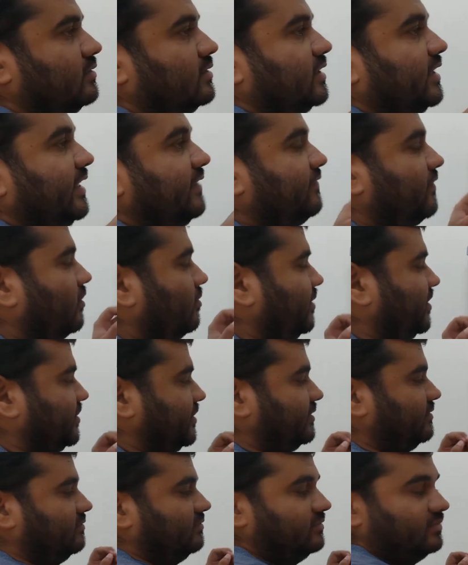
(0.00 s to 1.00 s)

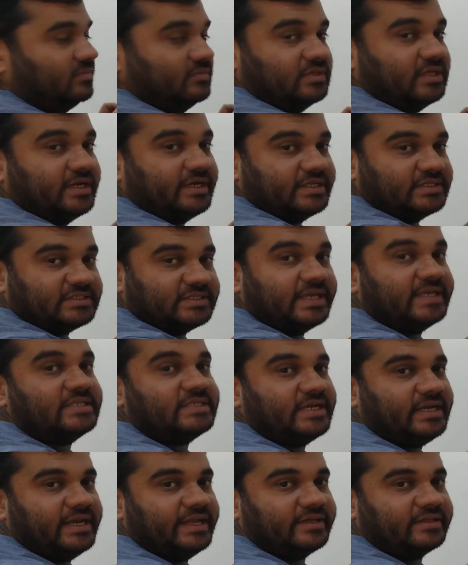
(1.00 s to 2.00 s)
deformation, that is change
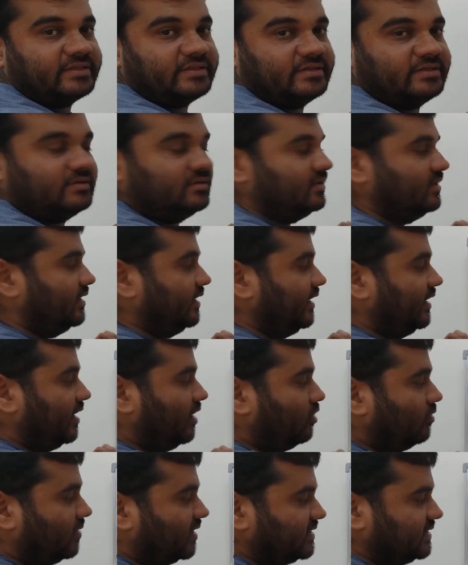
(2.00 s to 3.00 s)
in length. In
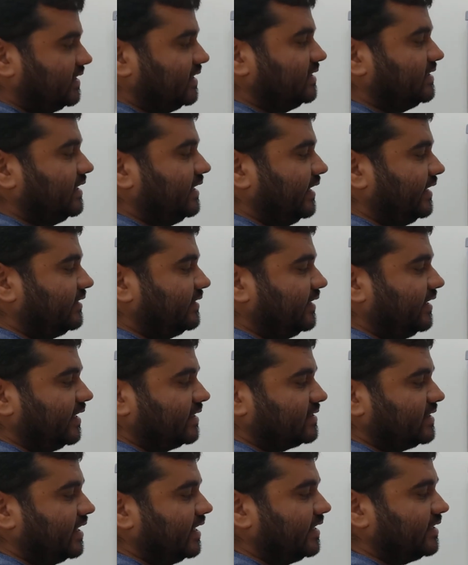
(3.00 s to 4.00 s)
how much change in length in
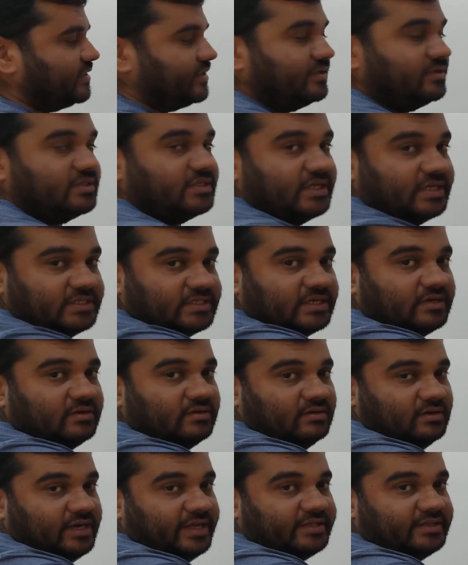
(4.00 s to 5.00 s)
x direction, change in
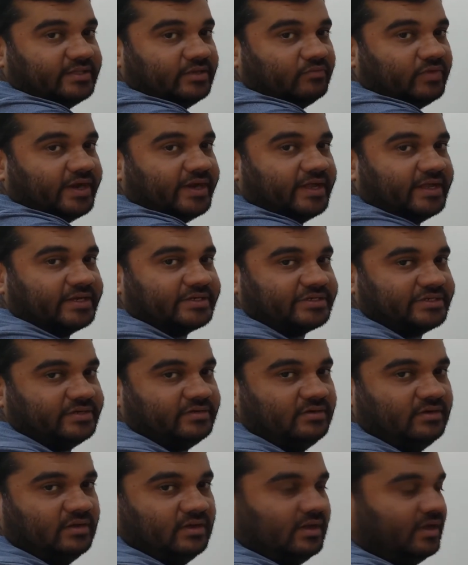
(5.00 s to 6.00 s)
length in y
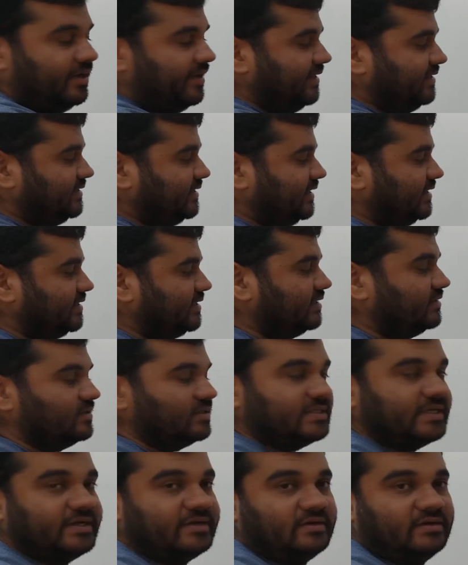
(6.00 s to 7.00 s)
direction, and change in
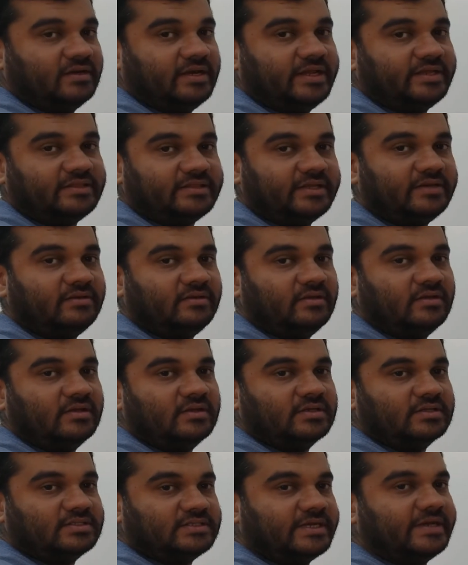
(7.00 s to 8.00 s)
length in
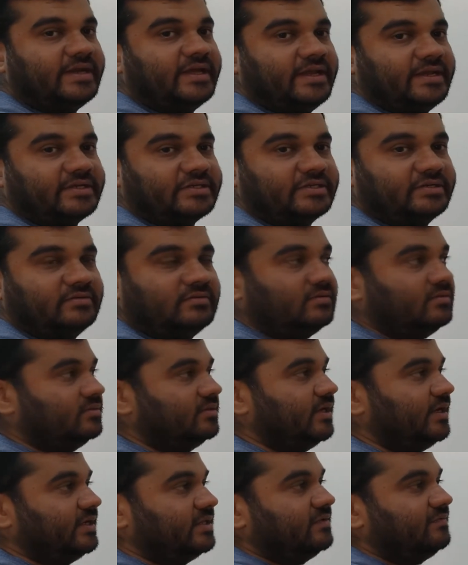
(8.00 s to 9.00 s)
z direction.
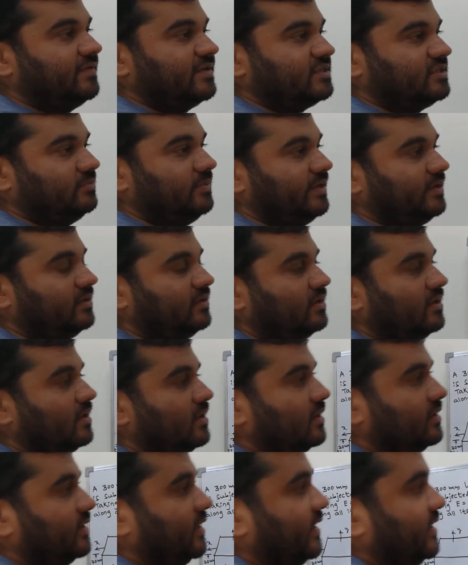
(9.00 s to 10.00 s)
That is the first bit.
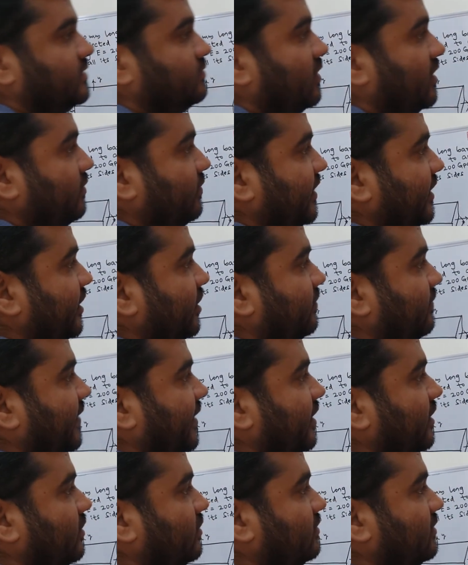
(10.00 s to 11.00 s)
That is what we need to
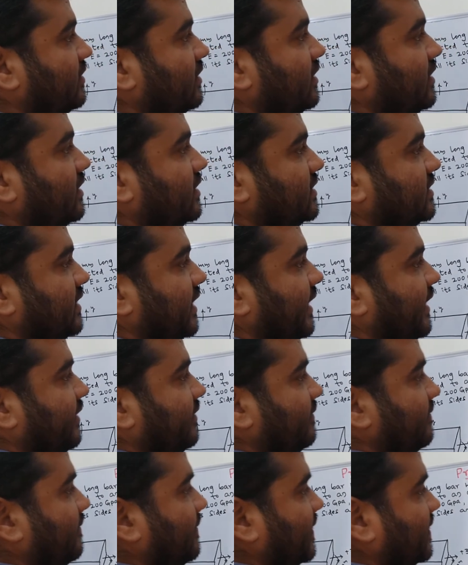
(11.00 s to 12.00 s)
find out. Strain